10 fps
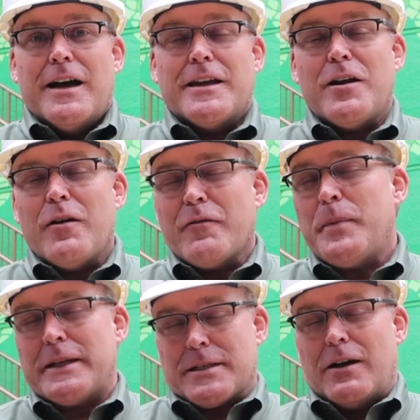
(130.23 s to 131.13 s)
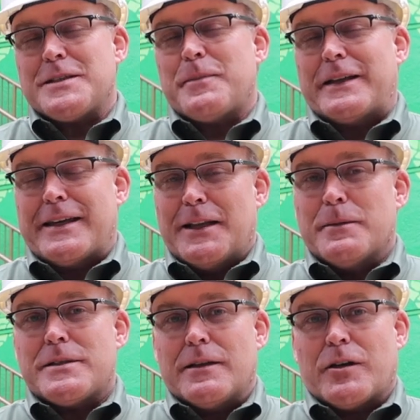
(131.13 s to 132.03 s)
You know, everybody talks about the
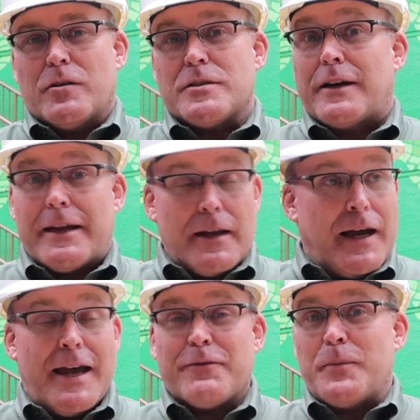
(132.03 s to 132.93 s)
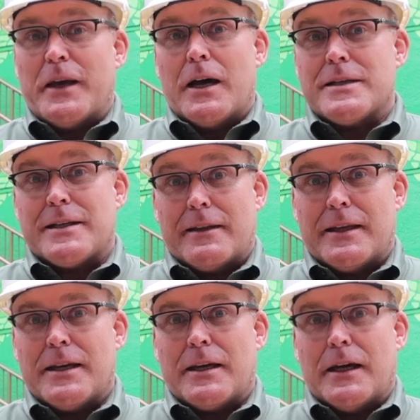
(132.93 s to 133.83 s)
elements of the coaster, and I have to be honest, I
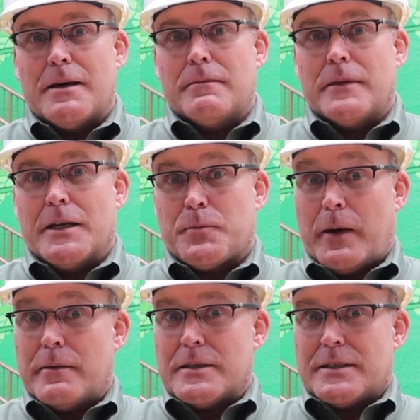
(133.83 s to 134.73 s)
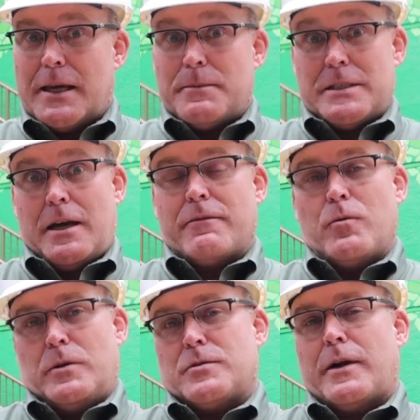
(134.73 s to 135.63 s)
think it's probably the same as
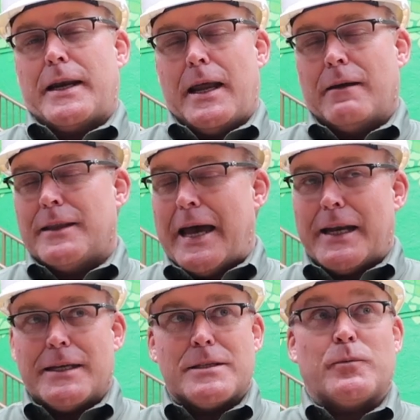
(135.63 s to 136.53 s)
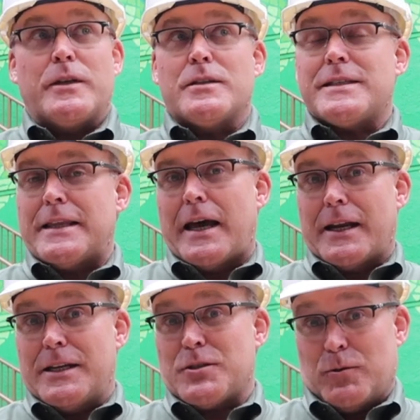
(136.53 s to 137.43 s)
everyone's right now, and that is when you see that
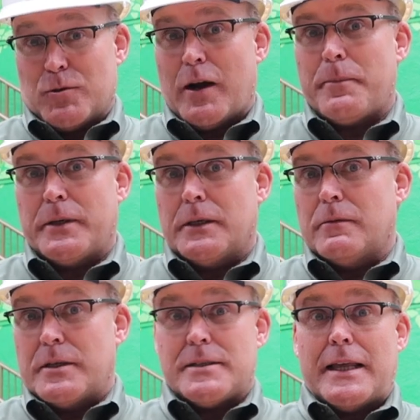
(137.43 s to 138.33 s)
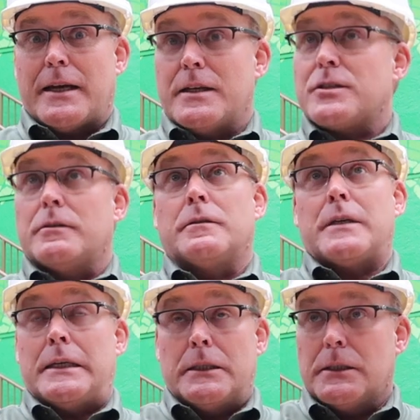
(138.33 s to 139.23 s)
initial drop hill, and you see that initial
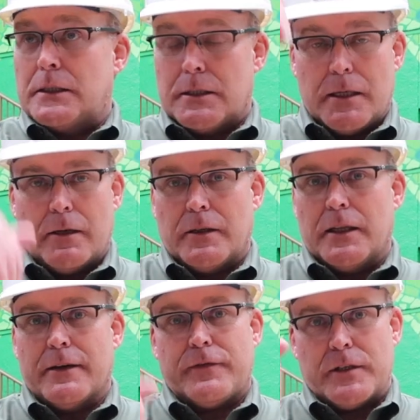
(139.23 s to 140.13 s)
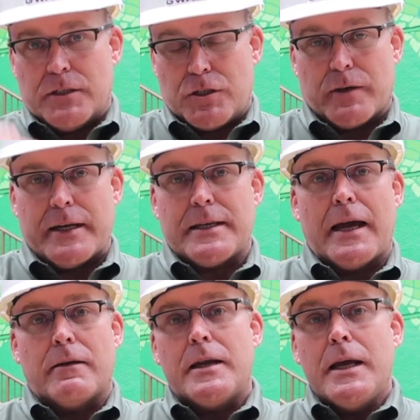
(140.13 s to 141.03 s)
hill, and, you know, the lift and straight
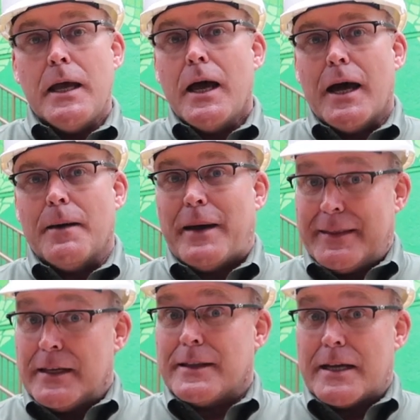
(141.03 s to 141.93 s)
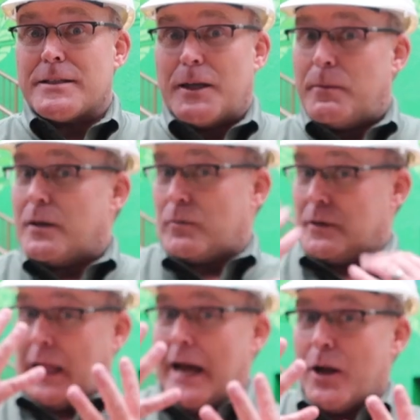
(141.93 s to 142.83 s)
down. I think that's going to be the
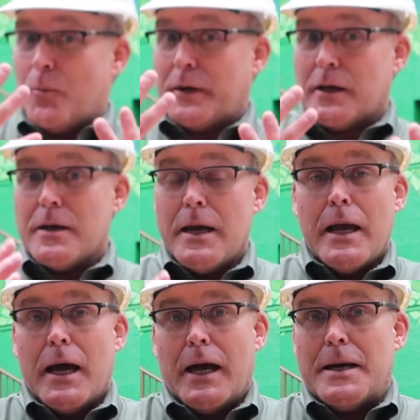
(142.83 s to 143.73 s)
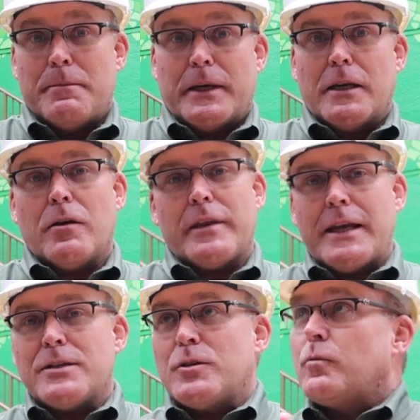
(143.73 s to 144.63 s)
real eye-opener. But, you know,
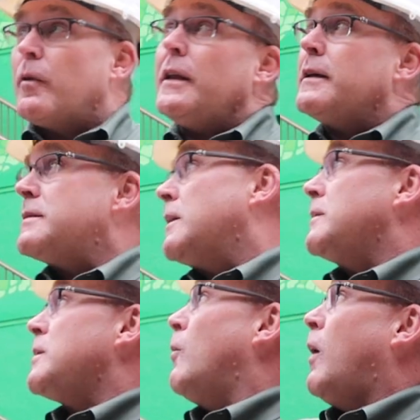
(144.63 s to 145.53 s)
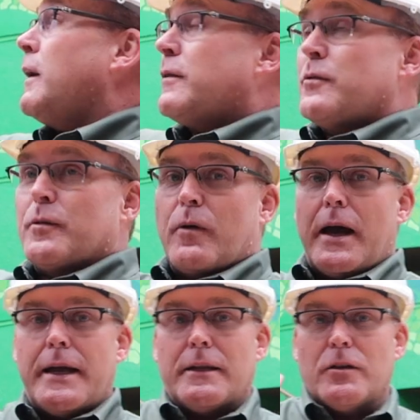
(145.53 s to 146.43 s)
then as you really start to walk through the
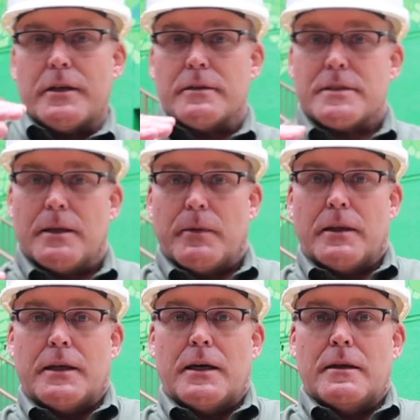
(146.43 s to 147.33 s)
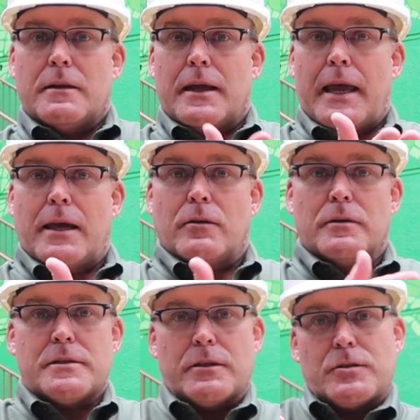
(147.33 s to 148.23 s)
ride and look at some of the
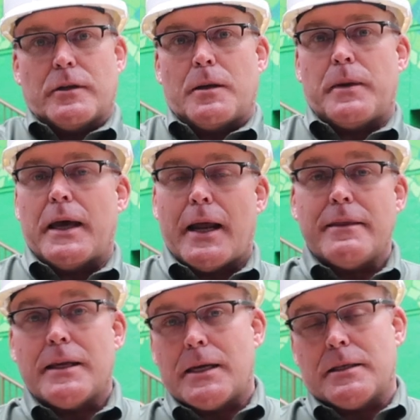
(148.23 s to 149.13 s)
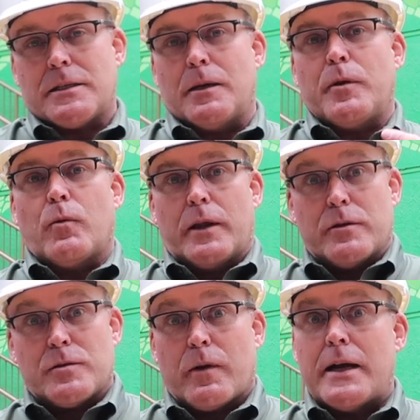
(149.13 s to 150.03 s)
angles that you're going to be at, I think it's going to be one of
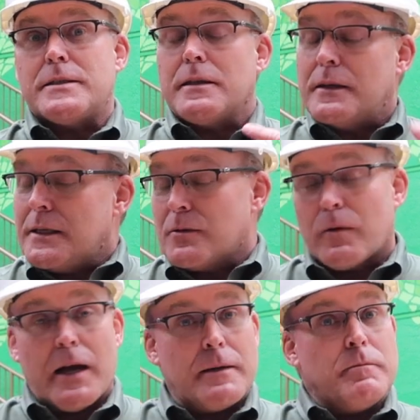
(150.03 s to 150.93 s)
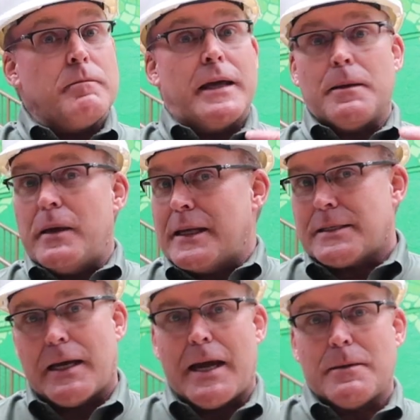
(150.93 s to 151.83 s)
those rides that you need to ride many, many
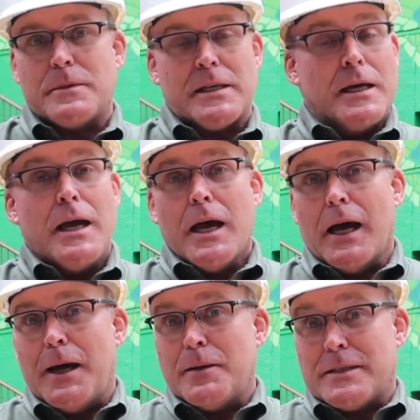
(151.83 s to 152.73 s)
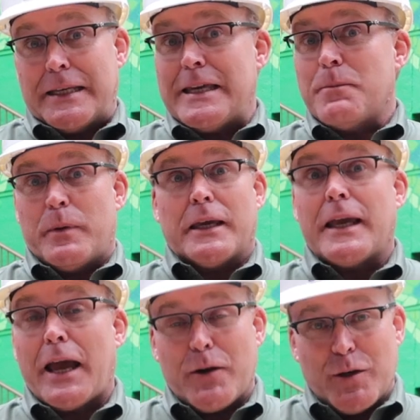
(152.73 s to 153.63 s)
times to keep
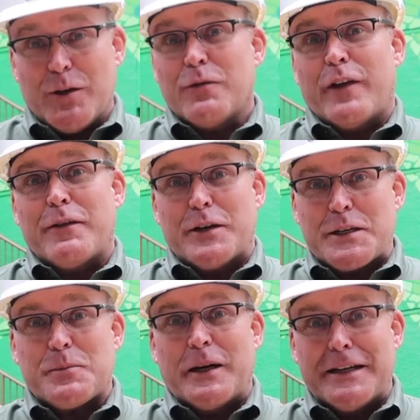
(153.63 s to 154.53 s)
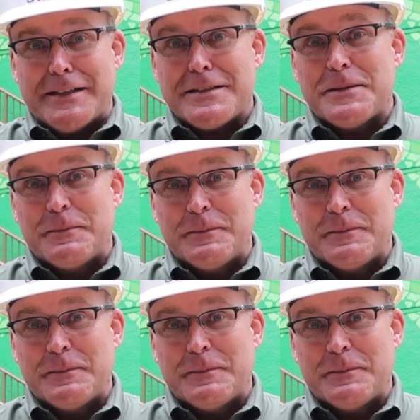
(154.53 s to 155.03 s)
picking out your new favorite experience.